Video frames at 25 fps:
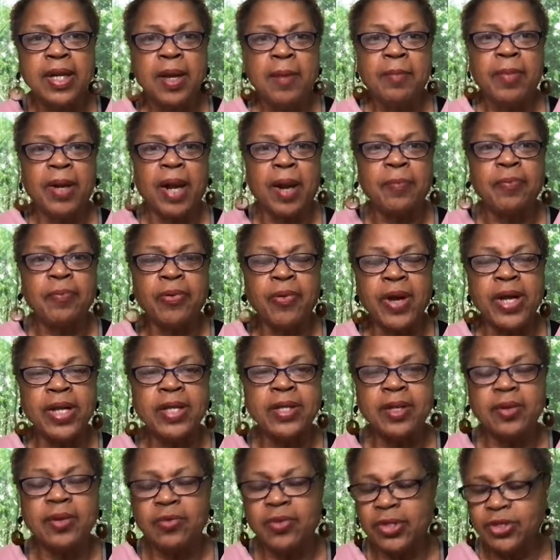but I pray
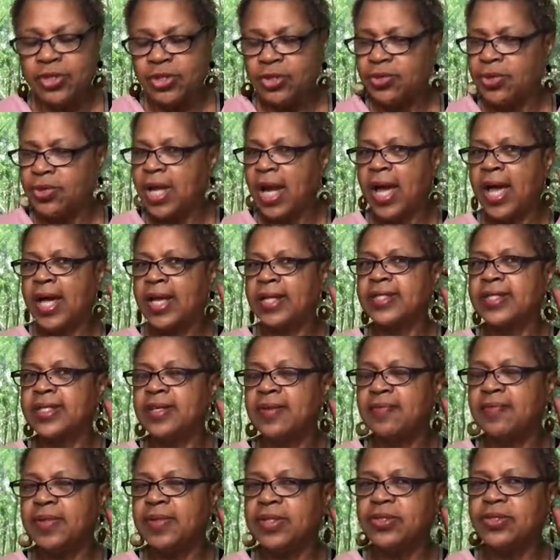that what you guys
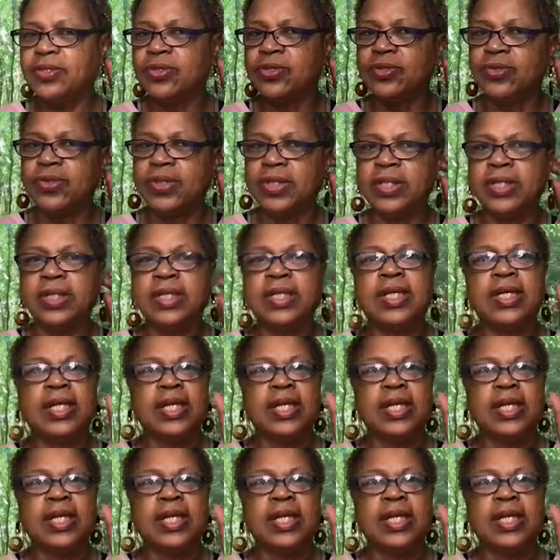have been doing